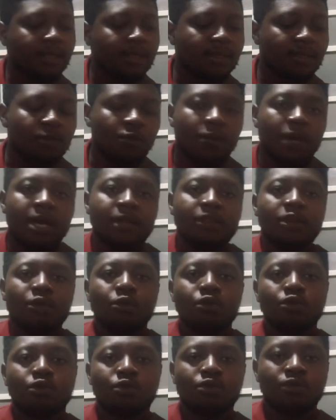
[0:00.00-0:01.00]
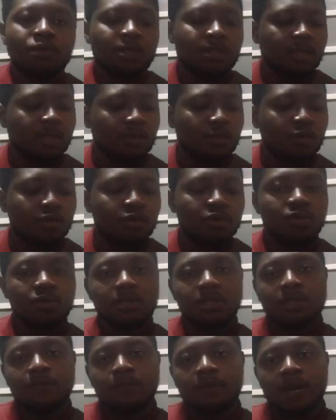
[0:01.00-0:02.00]
where the root note is
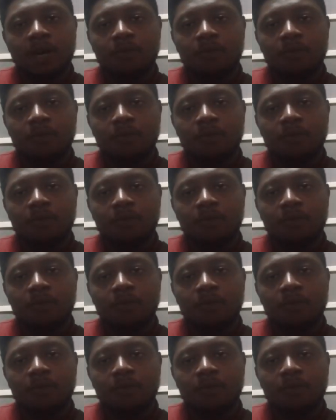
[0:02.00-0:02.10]
found.